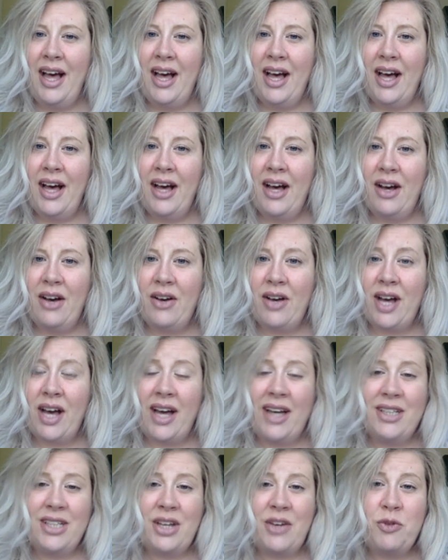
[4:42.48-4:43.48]
oh
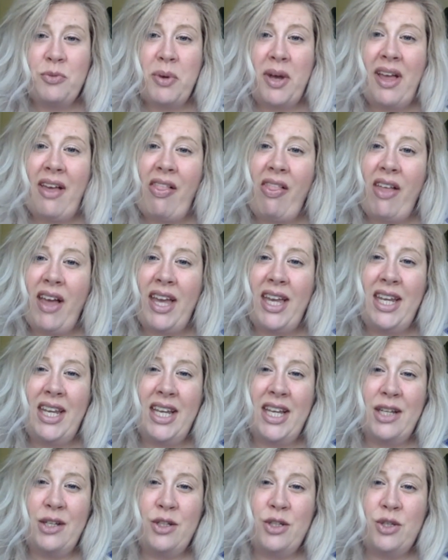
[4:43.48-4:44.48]
gosh, I was probably lucky to
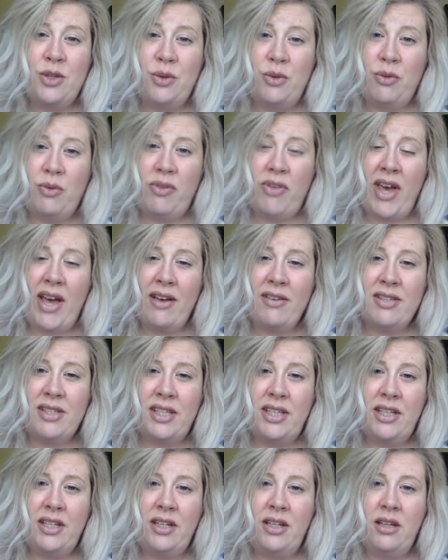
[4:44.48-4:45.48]
get
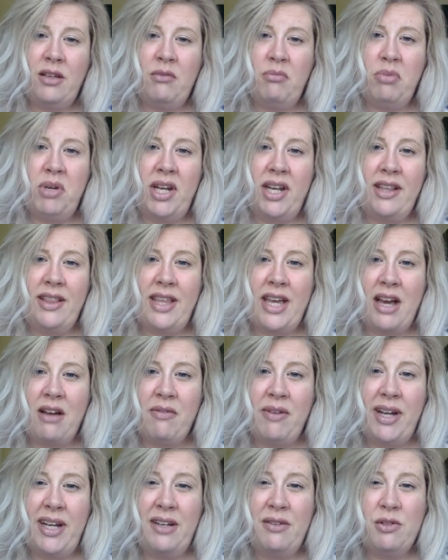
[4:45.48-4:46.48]
2,000, but at
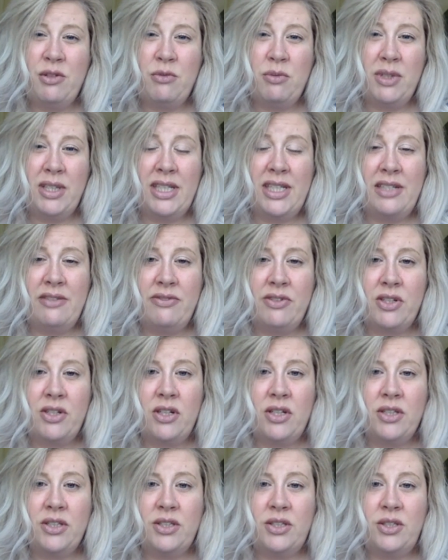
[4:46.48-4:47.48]
that rate, it was really
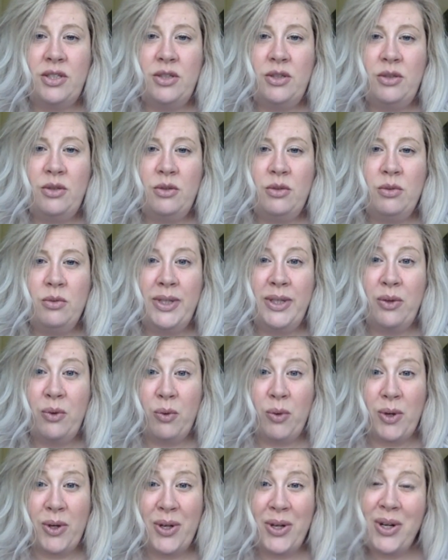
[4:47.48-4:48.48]
difficult to
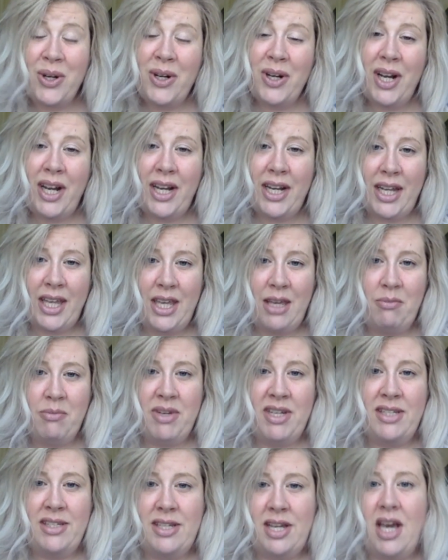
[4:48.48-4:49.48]
reorder and keep
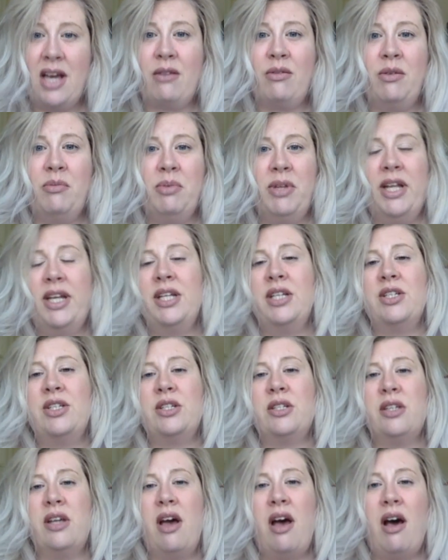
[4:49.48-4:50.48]
my stock
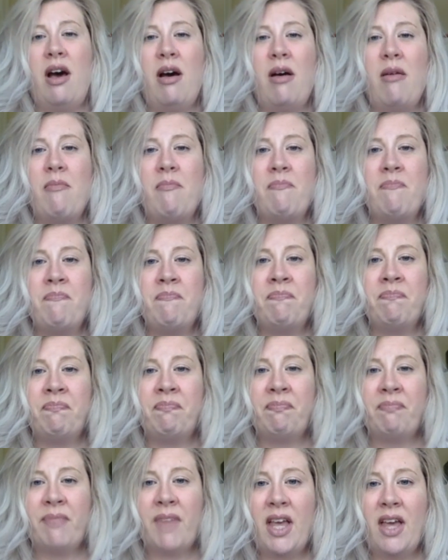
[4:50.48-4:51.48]
replenished.
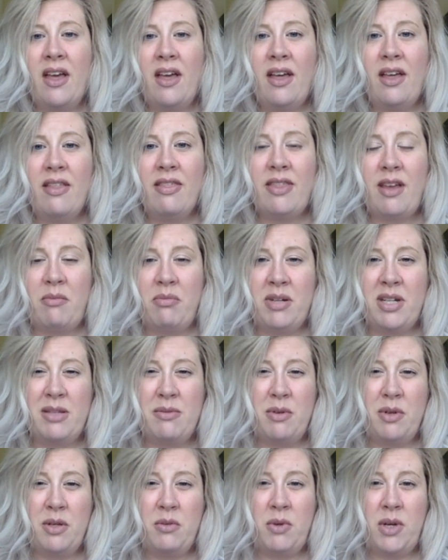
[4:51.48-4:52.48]
That brings
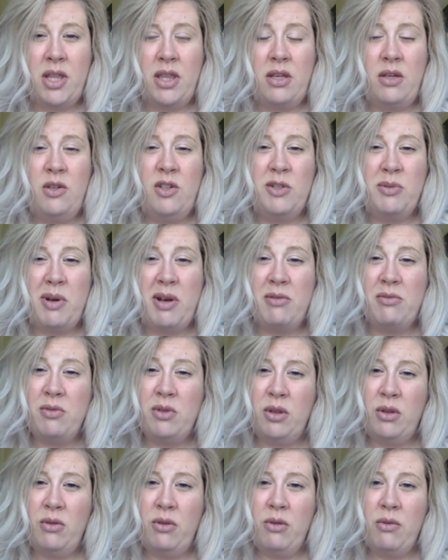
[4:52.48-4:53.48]
me to one of the huge problems
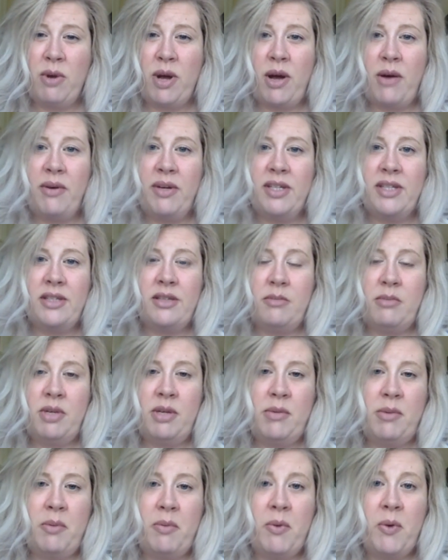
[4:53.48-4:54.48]
with LuLaRoe is the
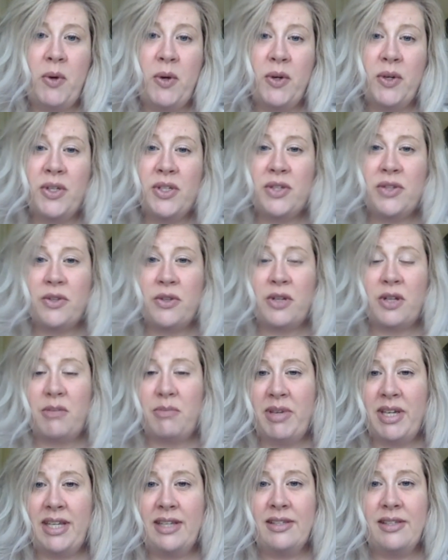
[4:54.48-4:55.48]
minimum order is 30
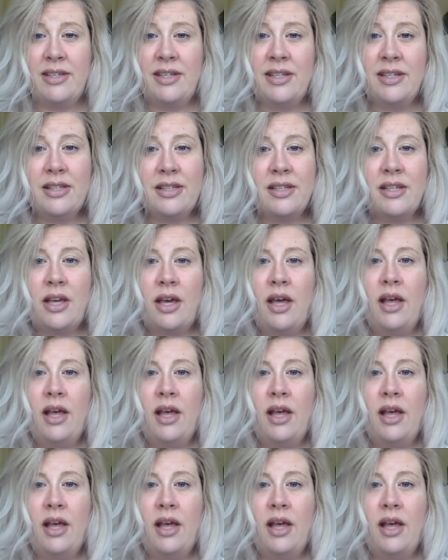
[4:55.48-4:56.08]
pieces.